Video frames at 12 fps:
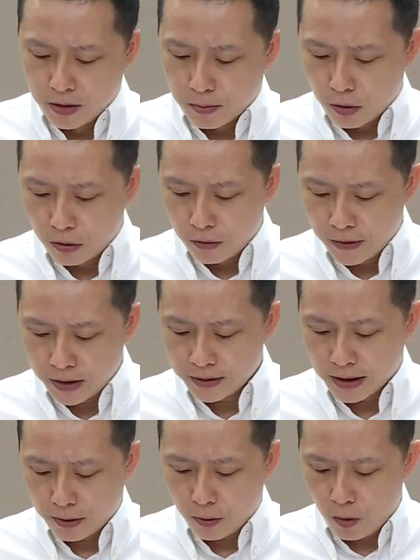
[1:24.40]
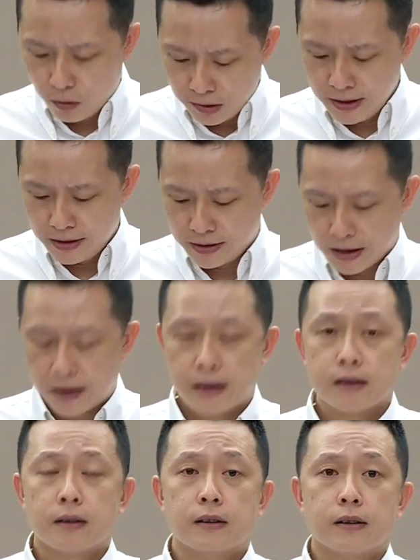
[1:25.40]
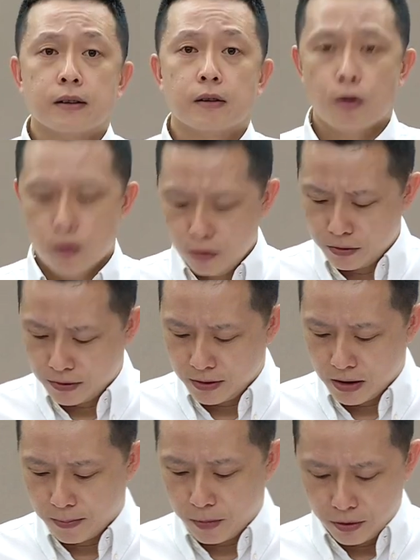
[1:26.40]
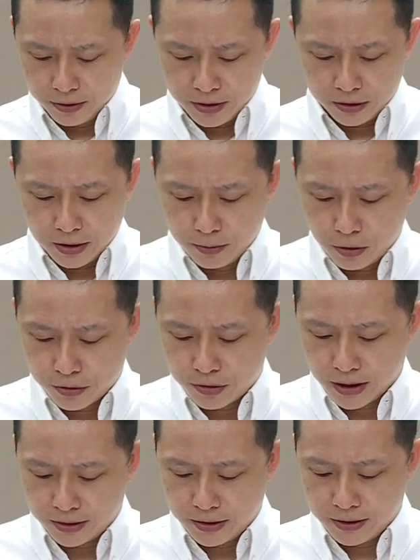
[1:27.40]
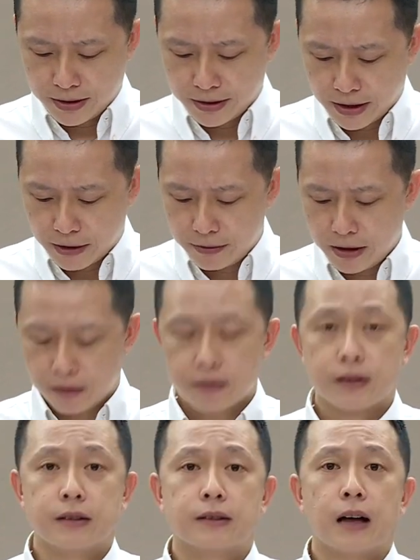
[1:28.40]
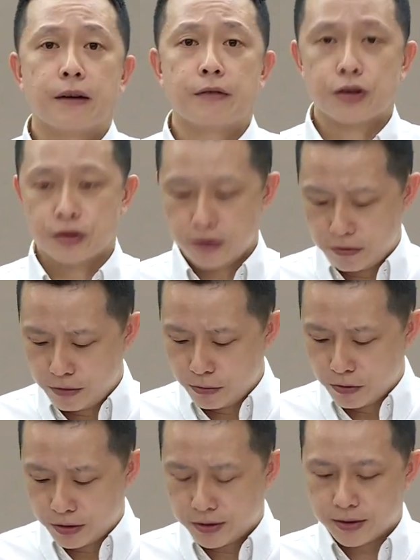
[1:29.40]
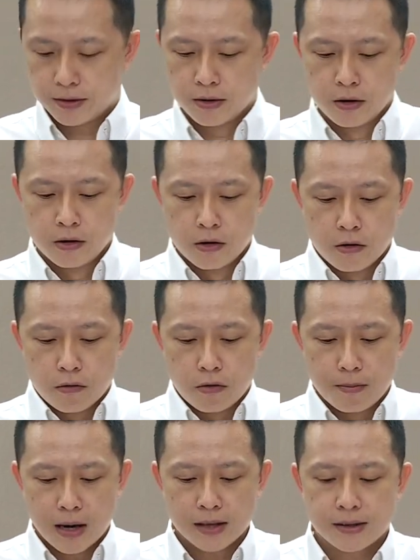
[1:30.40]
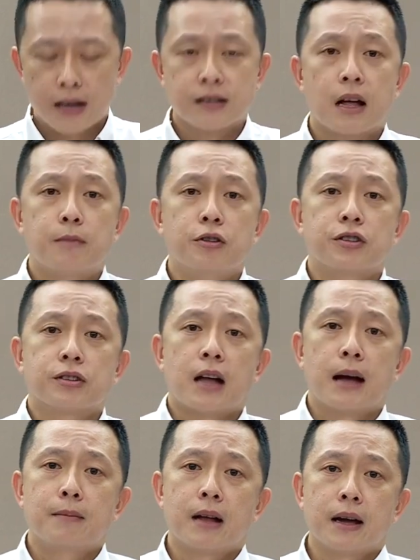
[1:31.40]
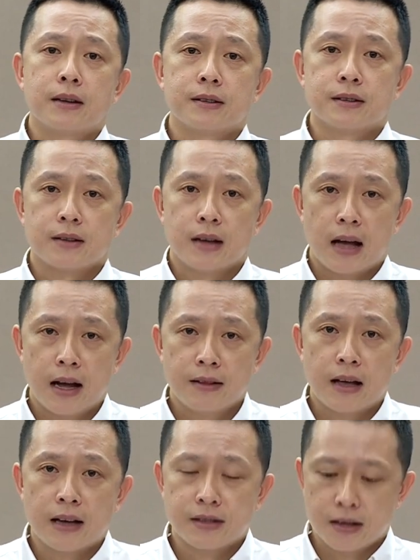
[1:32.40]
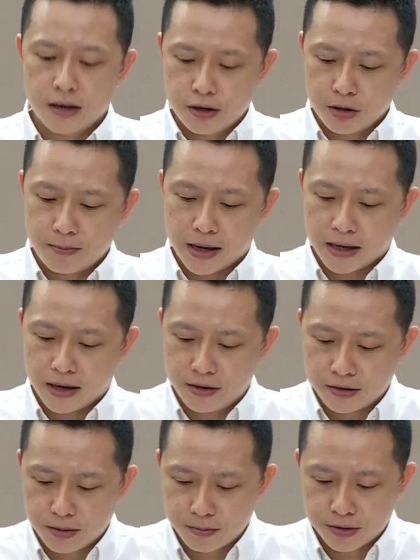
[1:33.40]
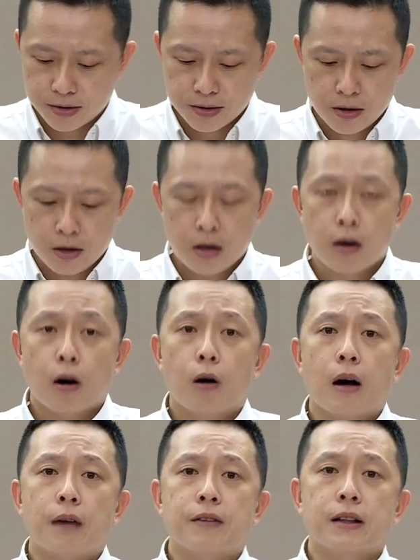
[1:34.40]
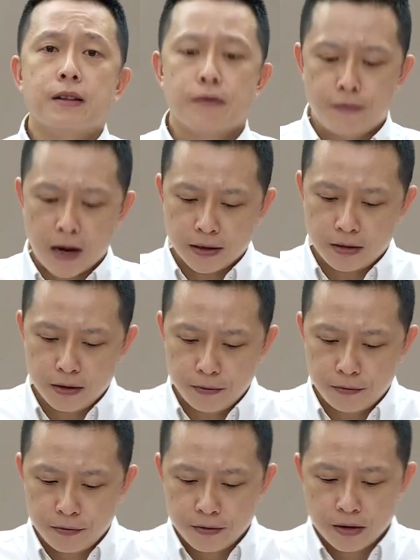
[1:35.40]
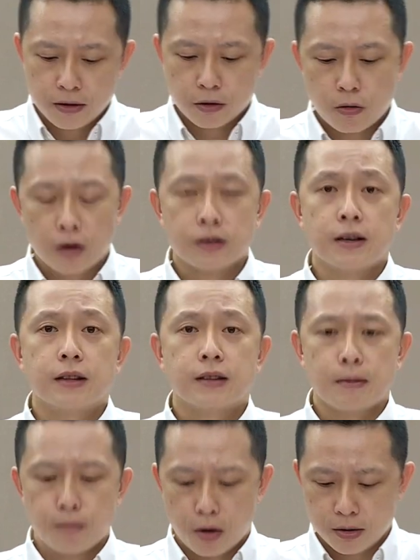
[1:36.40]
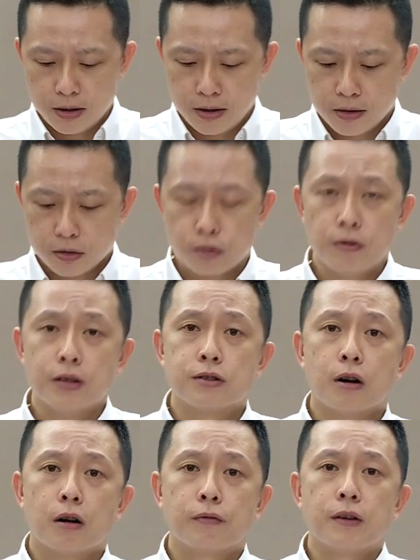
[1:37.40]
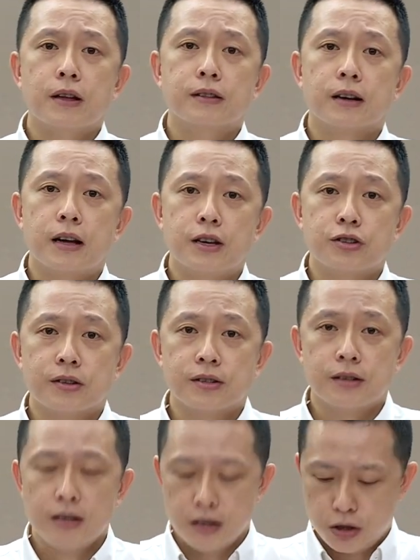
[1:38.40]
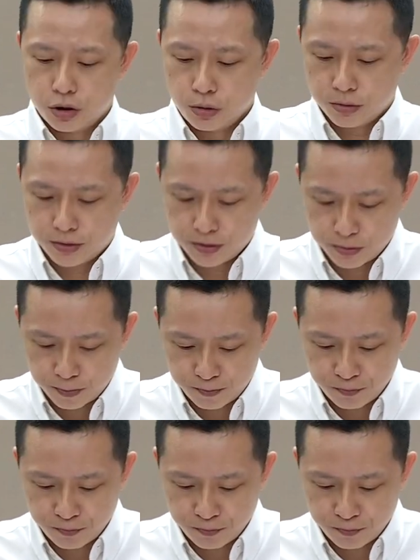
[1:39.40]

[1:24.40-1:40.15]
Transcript: Moreover, only their own appointed term contractor can carry out the diversionary works. We must establish timelines and escalation mechanisms, or have an effective coordinating body to resolve inter-agency issues.